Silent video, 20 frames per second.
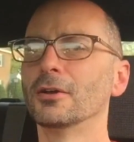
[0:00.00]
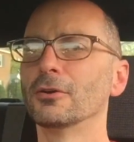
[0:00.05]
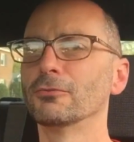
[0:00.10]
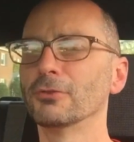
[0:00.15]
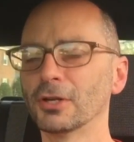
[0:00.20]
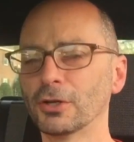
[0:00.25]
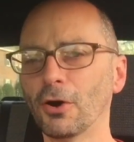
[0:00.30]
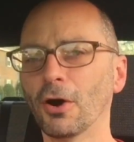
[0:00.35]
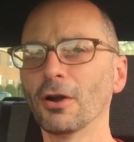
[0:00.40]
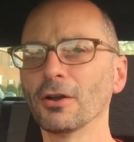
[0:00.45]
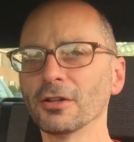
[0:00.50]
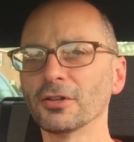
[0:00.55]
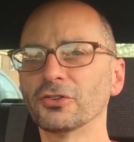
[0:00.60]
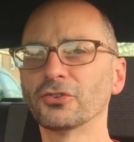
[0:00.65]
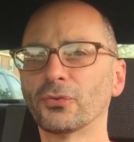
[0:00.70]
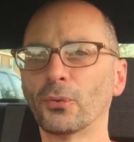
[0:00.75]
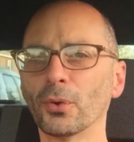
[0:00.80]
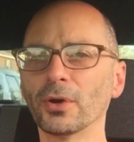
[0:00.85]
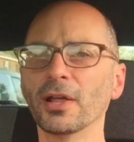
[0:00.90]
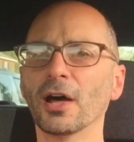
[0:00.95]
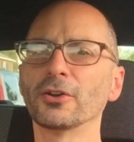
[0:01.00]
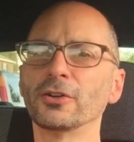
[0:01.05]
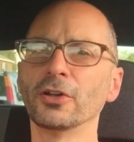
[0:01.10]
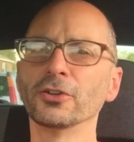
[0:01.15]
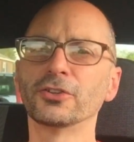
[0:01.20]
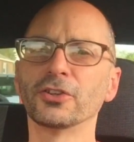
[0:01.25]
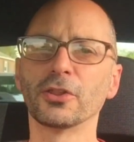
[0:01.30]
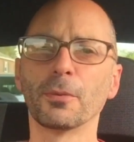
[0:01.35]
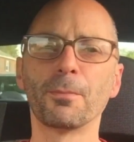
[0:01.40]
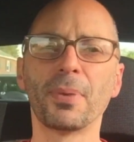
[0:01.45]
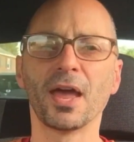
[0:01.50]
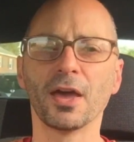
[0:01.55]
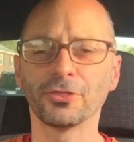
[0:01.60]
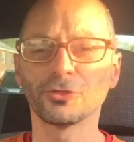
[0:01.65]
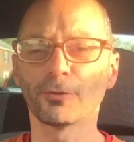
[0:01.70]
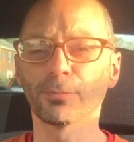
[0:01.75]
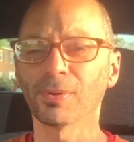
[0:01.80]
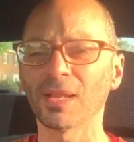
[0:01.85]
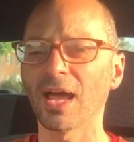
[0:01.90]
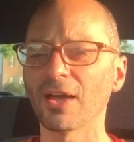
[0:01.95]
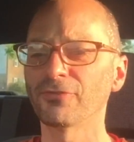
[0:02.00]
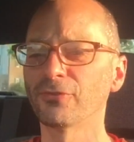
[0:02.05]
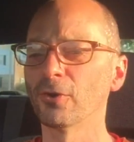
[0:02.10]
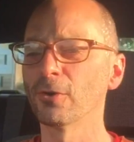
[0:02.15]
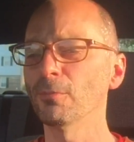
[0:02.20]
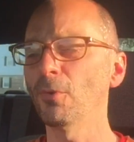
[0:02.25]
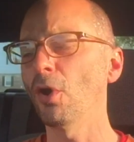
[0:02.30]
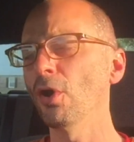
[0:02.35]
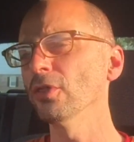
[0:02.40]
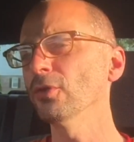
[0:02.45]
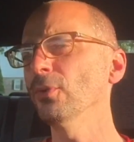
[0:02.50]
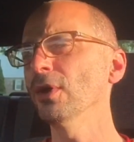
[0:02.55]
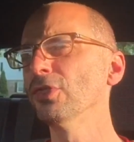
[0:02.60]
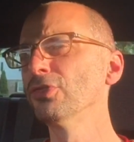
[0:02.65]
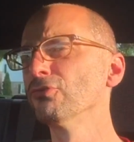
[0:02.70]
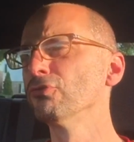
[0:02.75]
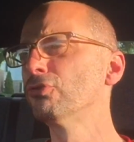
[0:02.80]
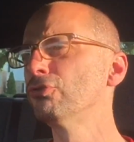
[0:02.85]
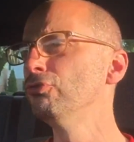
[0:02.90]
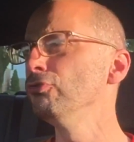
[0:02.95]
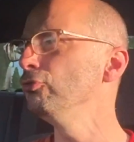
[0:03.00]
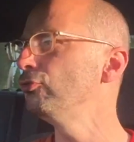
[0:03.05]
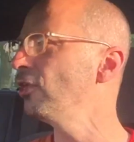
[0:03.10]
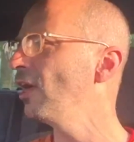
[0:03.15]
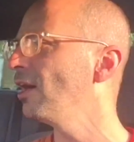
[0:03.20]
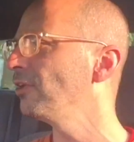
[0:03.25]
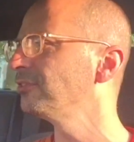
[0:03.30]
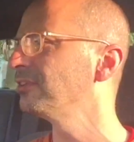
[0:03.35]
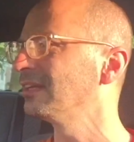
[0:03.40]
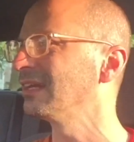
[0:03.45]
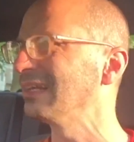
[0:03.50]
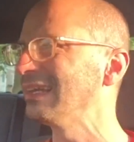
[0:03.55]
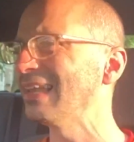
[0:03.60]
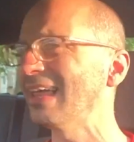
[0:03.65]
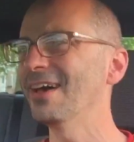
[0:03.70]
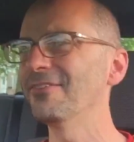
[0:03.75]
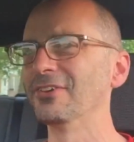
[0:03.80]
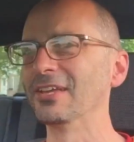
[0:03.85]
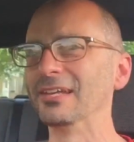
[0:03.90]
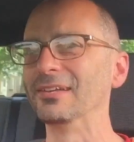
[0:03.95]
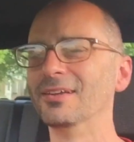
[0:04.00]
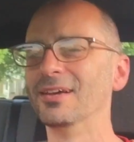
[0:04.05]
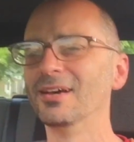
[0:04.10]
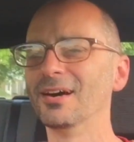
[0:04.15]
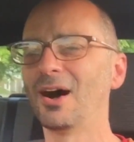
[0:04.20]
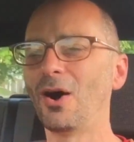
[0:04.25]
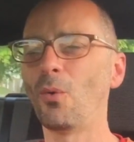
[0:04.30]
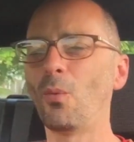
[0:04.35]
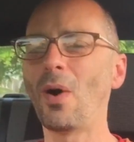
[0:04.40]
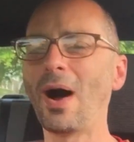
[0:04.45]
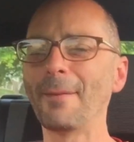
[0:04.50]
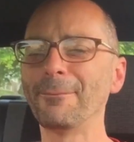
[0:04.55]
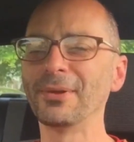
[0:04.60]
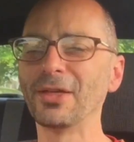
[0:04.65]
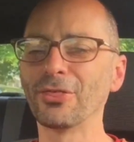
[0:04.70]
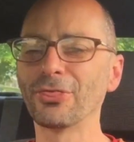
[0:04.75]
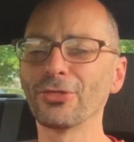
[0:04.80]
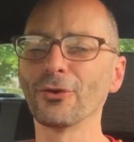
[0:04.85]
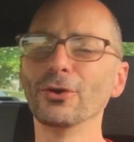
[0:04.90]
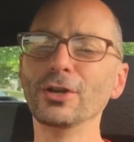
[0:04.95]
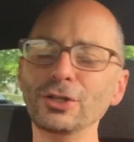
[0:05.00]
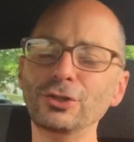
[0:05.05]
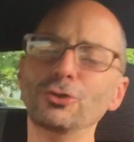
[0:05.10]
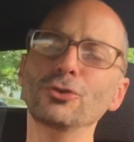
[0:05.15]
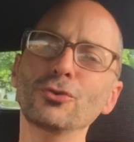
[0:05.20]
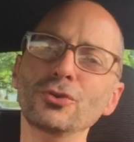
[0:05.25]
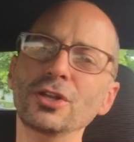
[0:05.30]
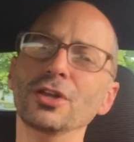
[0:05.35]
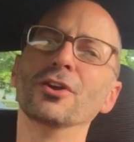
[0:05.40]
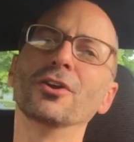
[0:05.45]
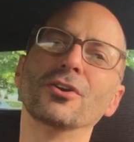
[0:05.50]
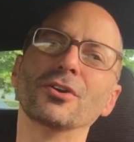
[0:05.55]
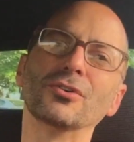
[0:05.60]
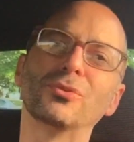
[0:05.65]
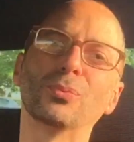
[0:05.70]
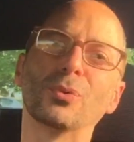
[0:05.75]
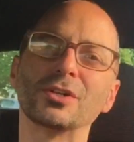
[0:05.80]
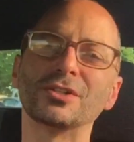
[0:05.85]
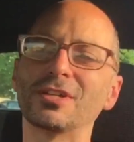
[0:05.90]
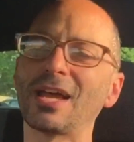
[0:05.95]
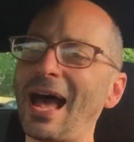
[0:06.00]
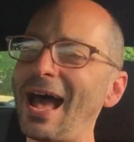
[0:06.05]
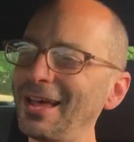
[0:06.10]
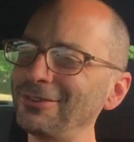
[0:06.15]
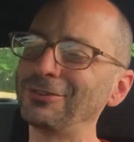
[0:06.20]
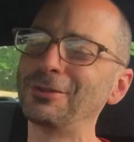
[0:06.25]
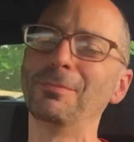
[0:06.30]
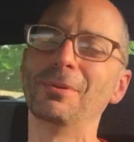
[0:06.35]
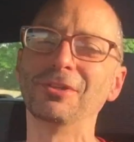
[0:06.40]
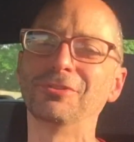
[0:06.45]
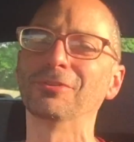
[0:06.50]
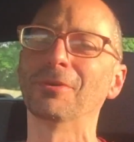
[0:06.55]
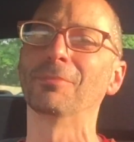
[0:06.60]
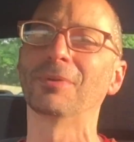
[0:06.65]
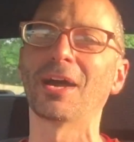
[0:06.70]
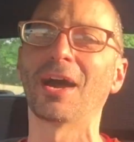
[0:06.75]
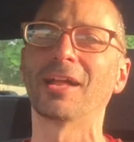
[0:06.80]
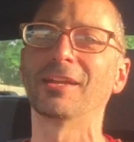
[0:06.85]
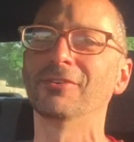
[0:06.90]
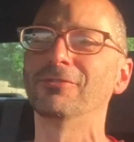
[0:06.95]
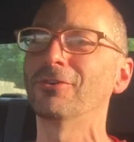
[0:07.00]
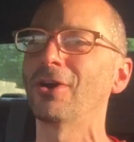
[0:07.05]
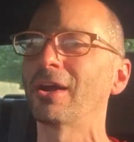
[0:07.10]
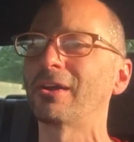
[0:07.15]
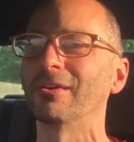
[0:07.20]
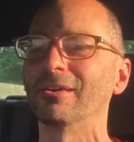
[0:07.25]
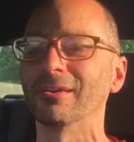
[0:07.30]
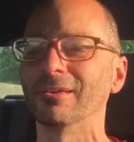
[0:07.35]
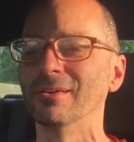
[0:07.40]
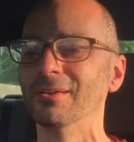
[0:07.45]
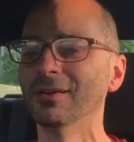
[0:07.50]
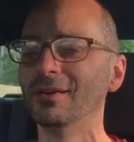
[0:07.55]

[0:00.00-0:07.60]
Regardless, Ford held on to the Panther platform all the way through 2011, a whopping 32 years, which has to be some kind of record.